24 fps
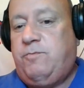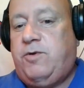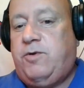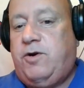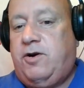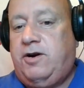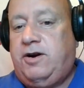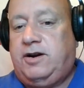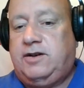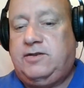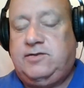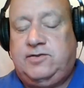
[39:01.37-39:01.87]

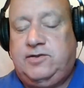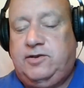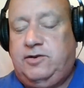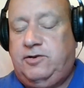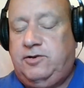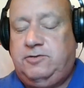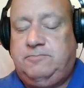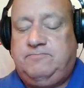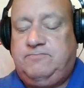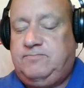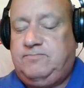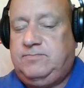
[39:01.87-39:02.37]
park.
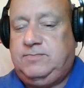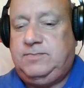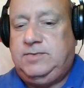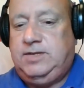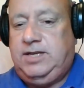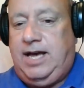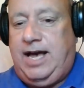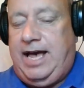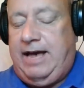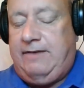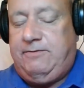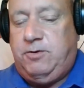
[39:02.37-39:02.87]
So,
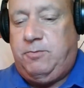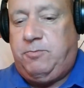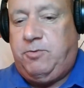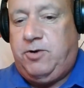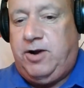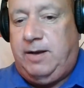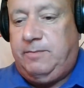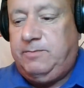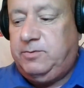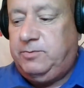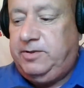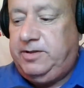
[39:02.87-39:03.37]
I have no
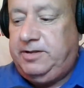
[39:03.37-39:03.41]
problems with